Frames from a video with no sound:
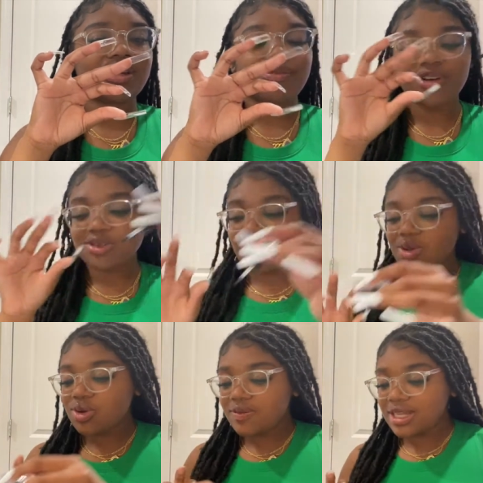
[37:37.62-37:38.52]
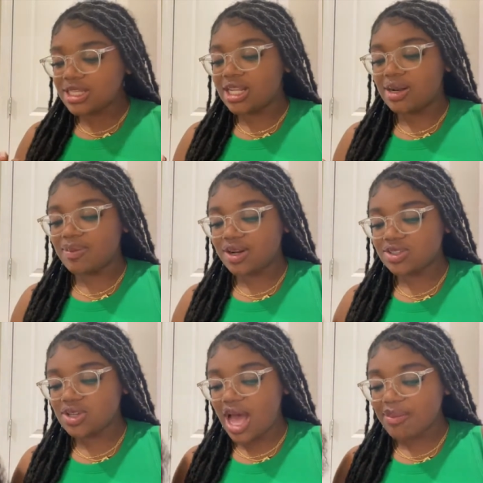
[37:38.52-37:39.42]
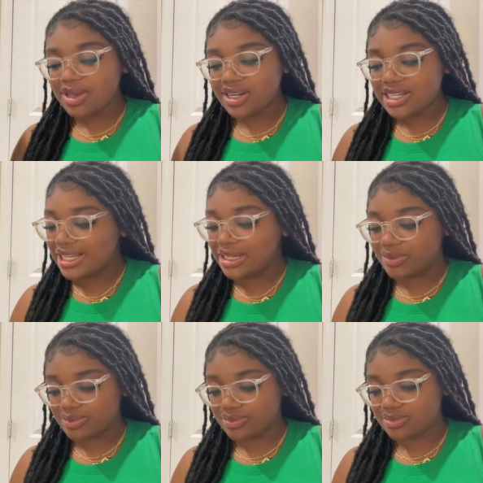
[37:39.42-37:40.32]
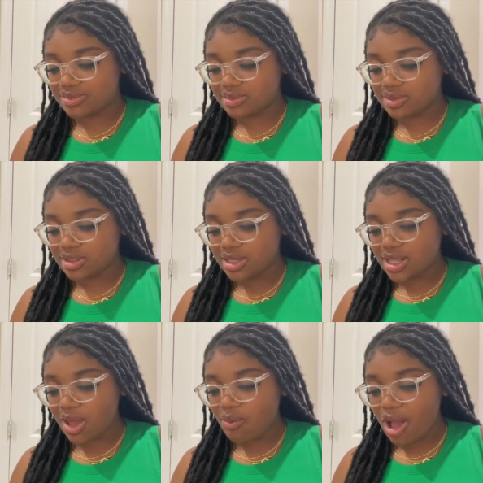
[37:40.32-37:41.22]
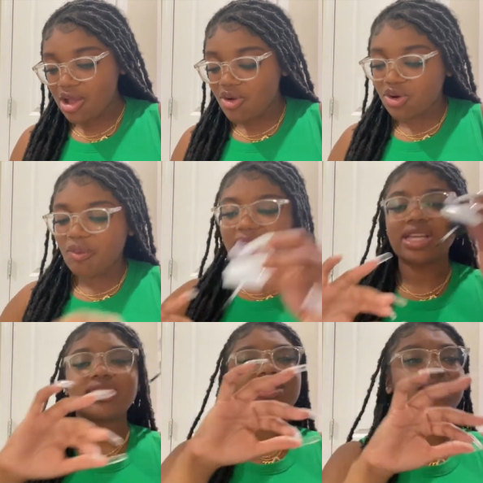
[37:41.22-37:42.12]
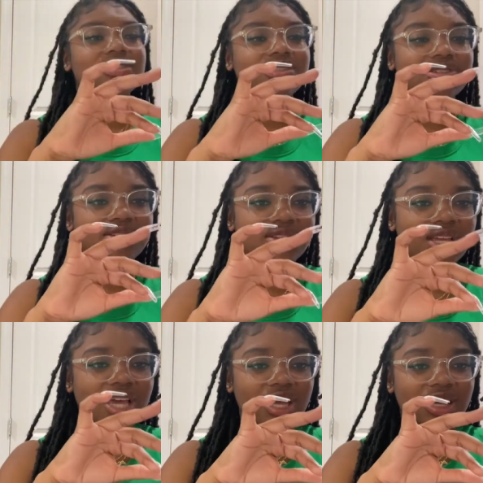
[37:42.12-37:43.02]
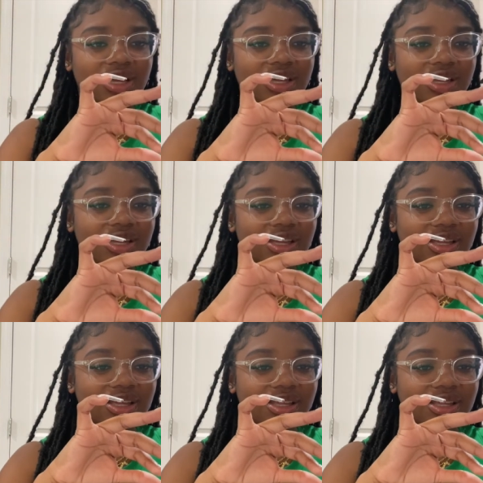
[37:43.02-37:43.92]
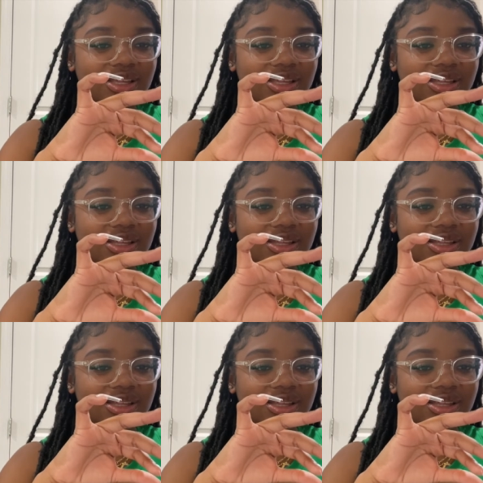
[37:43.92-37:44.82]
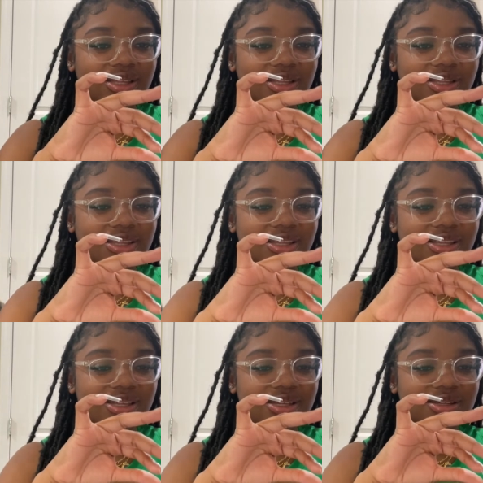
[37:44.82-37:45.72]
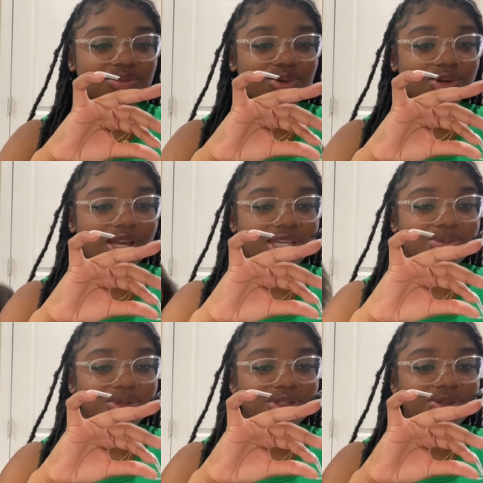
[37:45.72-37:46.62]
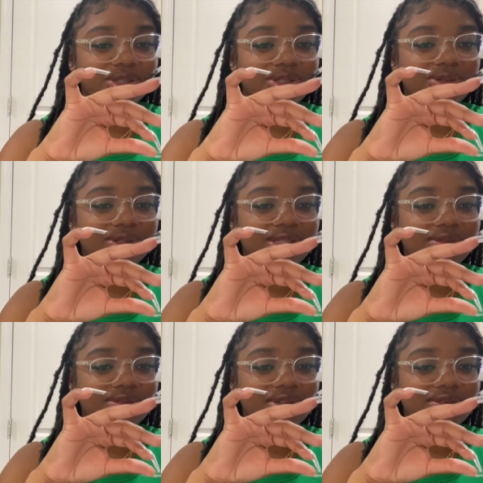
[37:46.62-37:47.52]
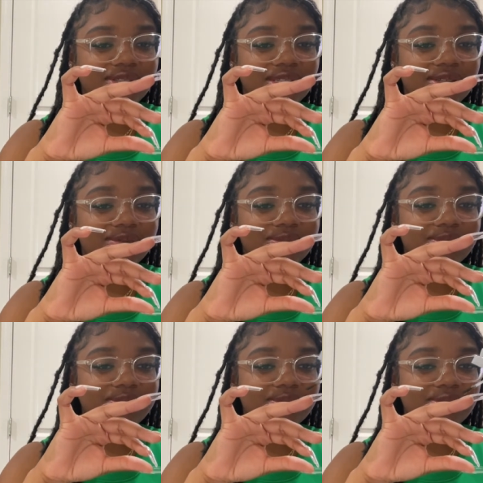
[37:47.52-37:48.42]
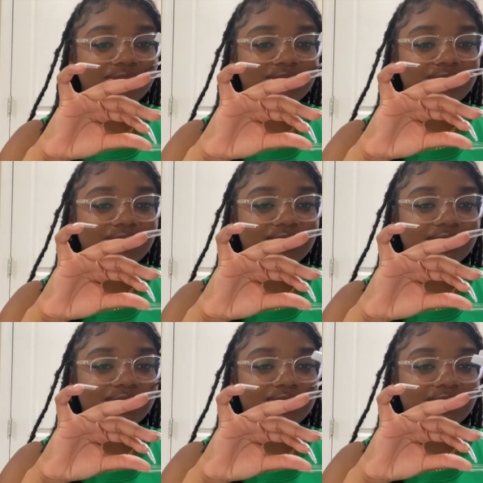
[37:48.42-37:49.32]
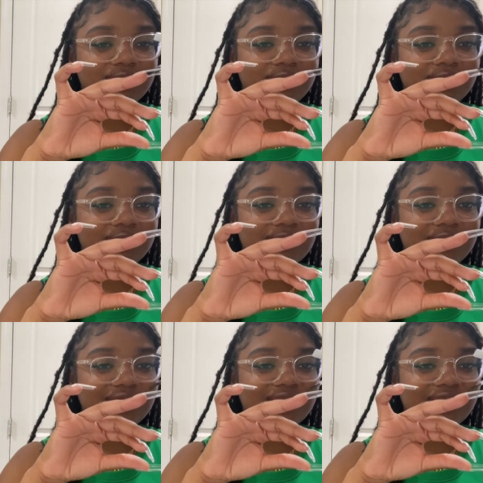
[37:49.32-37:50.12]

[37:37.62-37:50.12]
First of all, you do not eat the nutter butters, so I'm here to eat them. Like, why go to waste? It wasn't gonna go to waste. We were gonna feed it to the homeless. Well, guess what? You didn't do it any time. You the homeless though, so I